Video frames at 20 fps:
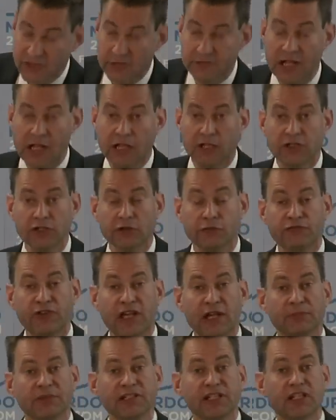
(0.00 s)
in the value of
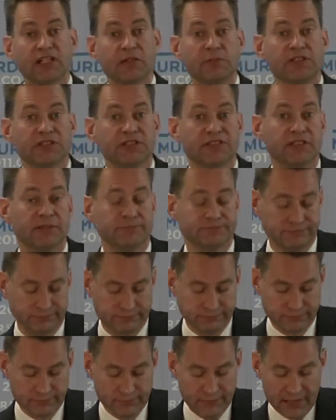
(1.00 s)
family and community,
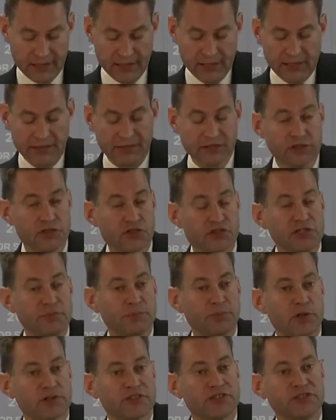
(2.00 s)
in the crucial
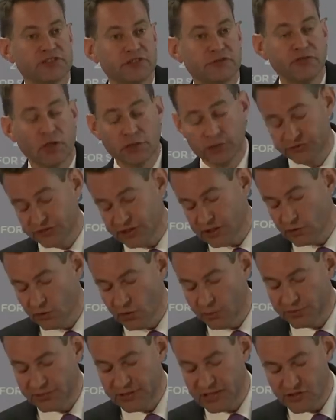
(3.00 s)
importance of voluntary
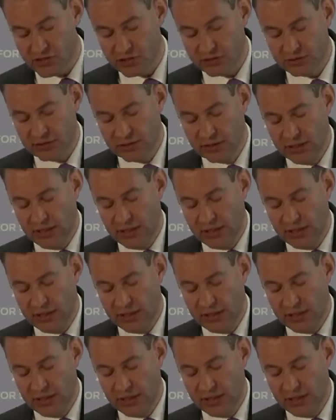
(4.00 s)
cooperation